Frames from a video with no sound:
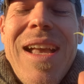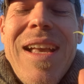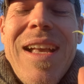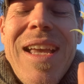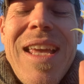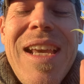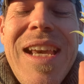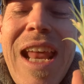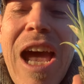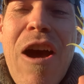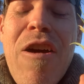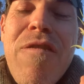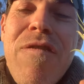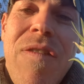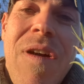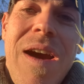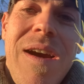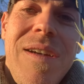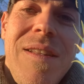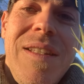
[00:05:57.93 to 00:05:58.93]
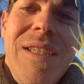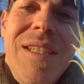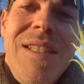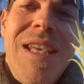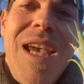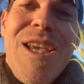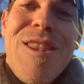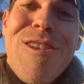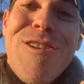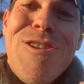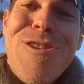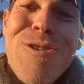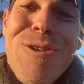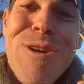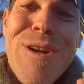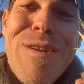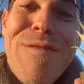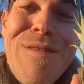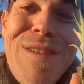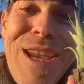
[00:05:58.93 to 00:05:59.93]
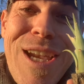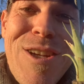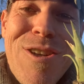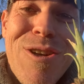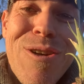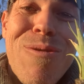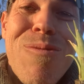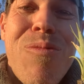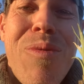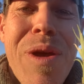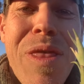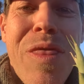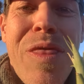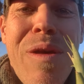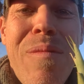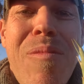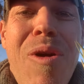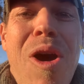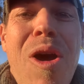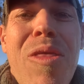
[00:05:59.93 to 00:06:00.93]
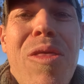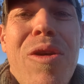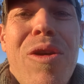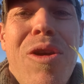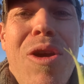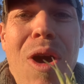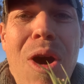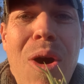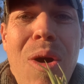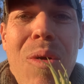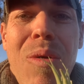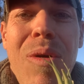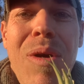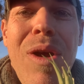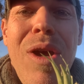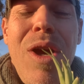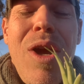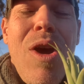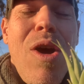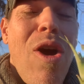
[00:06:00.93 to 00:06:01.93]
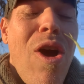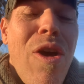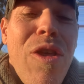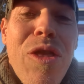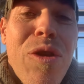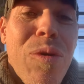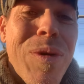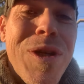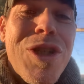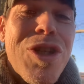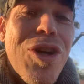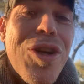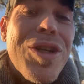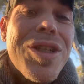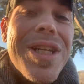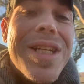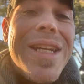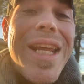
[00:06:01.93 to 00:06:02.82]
can now finally take the joy of nature with them on the go. The return to